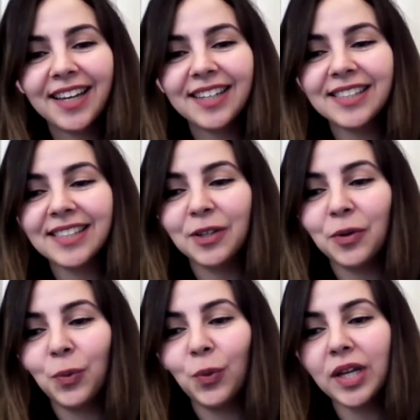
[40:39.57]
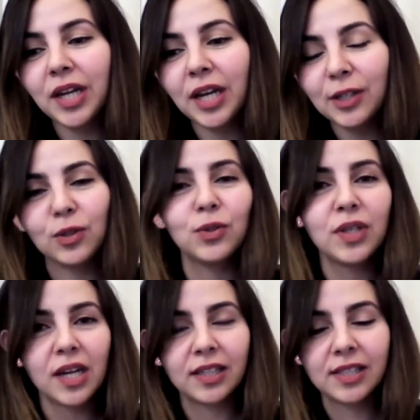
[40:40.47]
And when I told you that
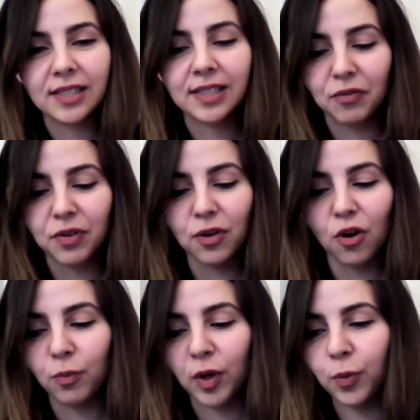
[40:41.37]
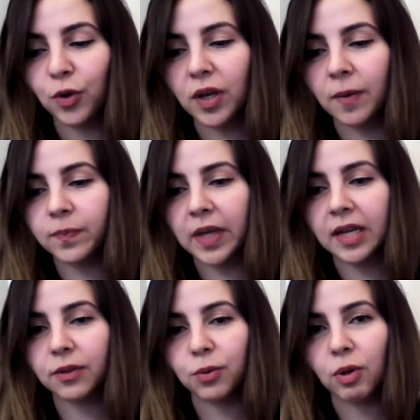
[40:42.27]
I did everything on my book, and
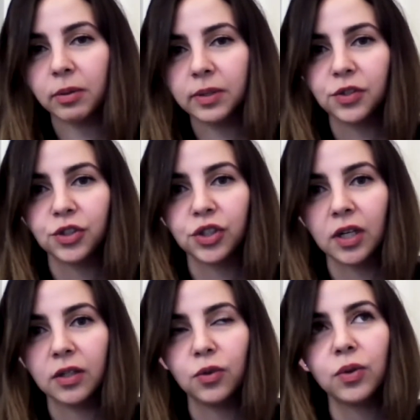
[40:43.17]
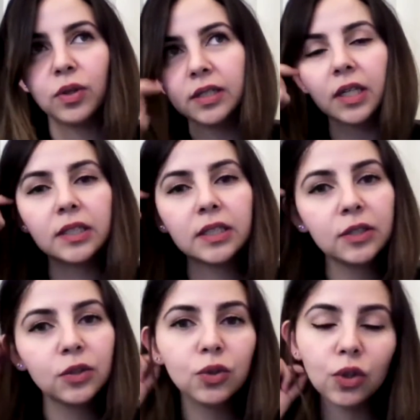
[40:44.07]
throughout the research, I knew that I need to
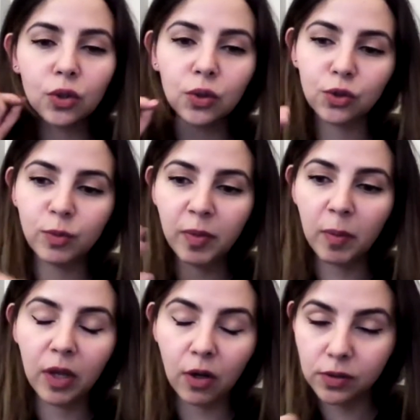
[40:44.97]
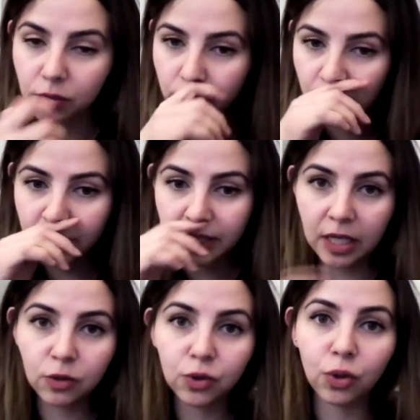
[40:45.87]
go to be public on social media
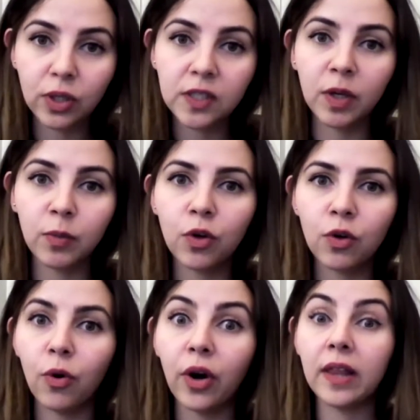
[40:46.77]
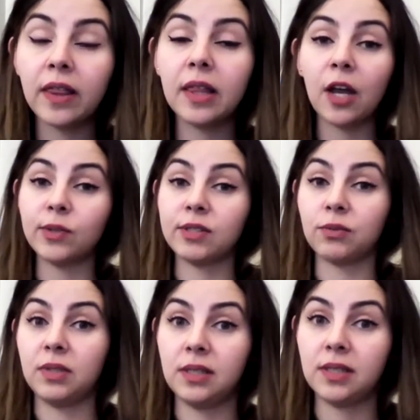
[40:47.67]
and to showcase my book more, and I was
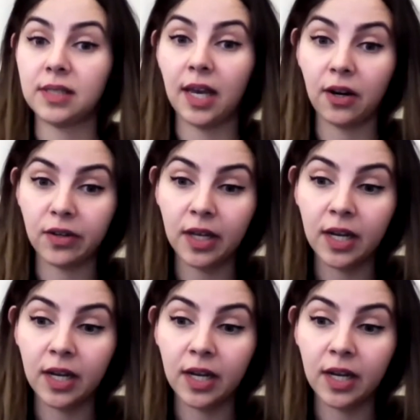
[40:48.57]
really scared.